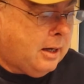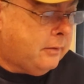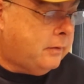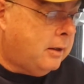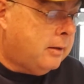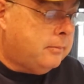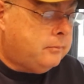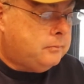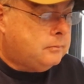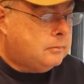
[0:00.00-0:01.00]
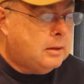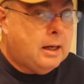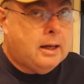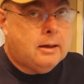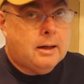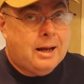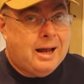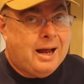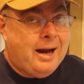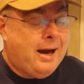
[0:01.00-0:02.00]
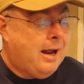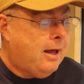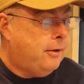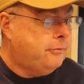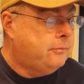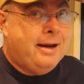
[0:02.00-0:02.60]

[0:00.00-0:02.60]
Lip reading: out there that I have,